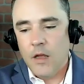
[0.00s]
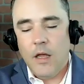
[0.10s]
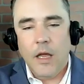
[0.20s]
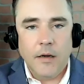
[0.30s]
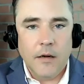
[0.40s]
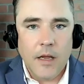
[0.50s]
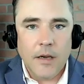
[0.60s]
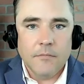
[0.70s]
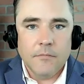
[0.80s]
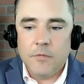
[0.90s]

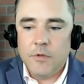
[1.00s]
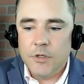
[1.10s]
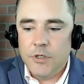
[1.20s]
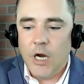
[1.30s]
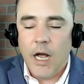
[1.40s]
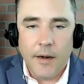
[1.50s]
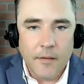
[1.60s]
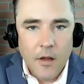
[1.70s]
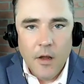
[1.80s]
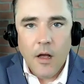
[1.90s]
And
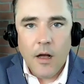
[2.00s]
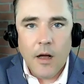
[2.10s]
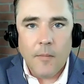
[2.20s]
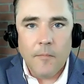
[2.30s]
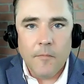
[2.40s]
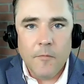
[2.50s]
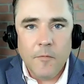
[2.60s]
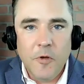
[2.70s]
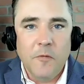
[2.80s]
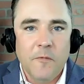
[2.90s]
John,
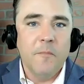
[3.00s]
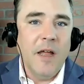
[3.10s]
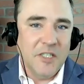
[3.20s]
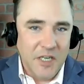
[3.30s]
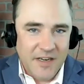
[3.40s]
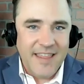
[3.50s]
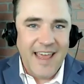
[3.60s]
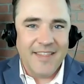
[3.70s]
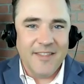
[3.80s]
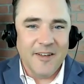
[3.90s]
you've mentioned
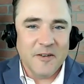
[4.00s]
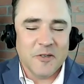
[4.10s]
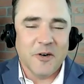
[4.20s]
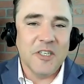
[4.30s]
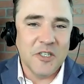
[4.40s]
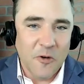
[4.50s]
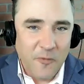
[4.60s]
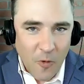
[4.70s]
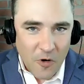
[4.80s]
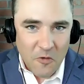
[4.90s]
that the traditional
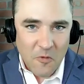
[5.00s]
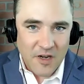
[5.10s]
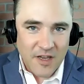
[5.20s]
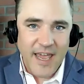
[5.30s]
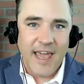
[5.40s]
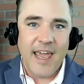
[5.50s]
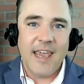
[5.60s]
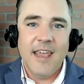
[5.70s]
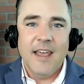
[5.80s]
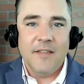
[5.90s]

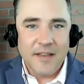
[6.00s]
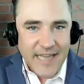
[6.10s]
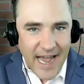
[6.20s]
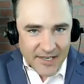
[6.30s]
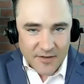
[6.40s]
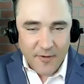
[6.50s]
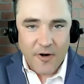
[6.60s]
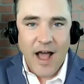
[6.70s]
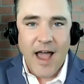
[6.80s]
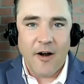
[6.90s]
401k, the tax
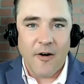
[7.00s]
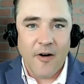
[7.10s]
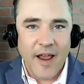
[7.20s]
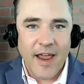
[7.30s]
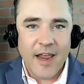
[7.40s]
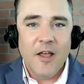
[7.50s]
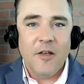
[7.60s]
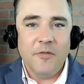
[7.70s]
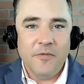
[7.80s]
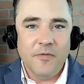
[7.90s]
deferred IRA,
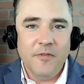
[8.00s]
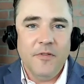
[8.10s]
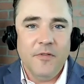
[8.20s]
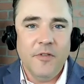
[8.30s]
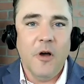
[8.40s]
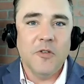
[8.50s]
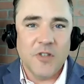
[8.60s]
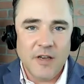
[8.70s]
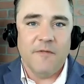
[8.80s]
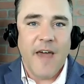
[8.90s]
those,
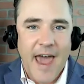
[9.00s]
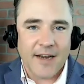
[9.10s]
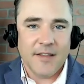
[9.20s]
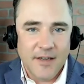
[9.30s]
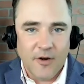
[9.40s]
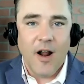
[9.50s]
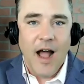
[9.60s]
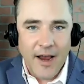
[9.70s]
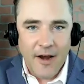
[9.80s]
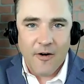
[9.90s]
in fact, your
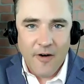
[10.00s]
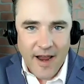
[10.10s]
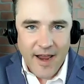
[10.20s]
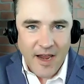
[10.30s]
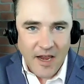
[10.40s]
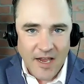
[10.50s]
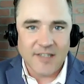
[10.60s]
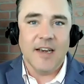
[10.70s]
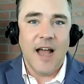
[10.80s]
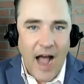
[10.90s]
IRA is
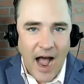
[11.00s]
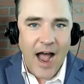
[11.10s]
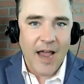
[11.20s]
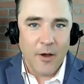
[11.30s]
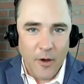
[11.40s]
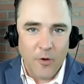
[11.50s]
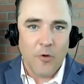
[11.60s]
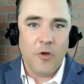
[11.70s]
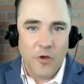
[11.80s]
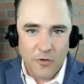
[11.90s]
an
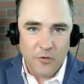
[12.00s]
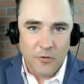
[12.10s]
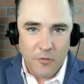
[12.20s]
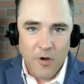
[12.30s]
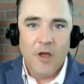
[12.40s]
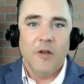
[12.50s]
IOU